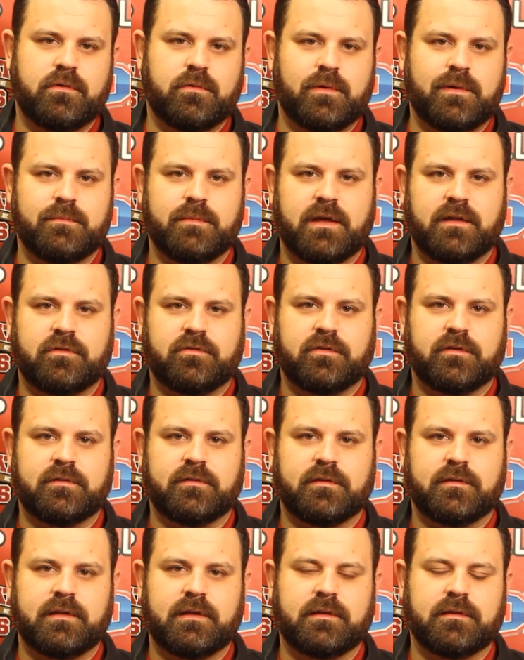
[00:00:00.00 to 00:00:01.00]
who we
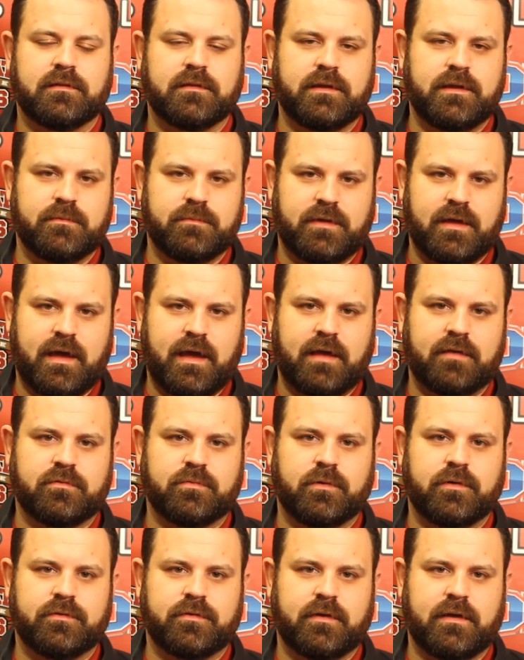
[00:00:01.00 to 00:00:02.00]
mentioned, and then Liam
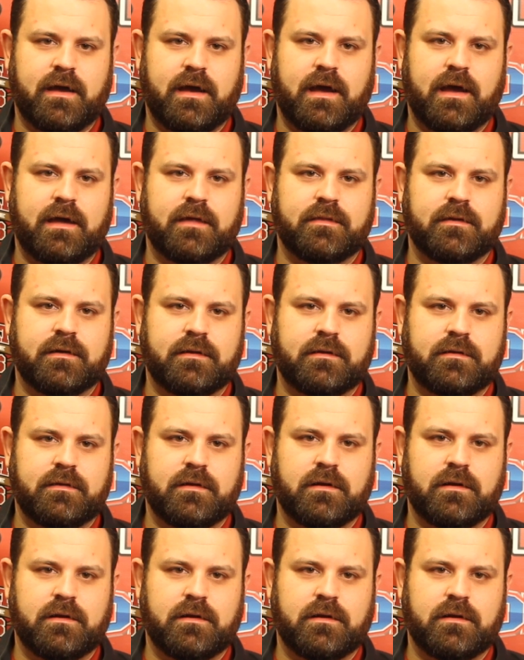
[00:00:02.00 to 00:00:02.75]
Caswell's a guy that,